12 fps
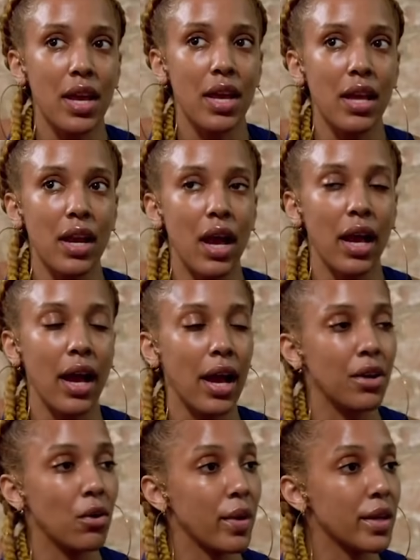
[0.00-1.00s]
and I
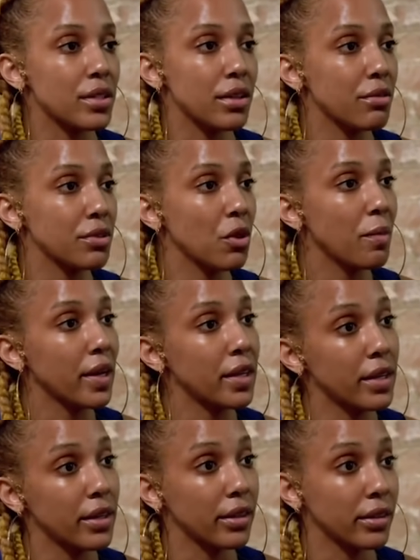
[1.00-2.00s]
got no answer. There was nobody
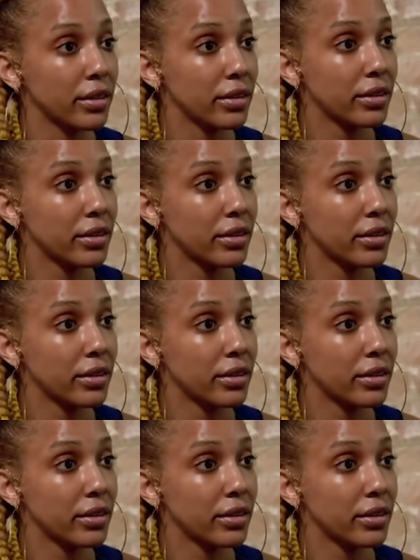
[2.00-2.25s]
there.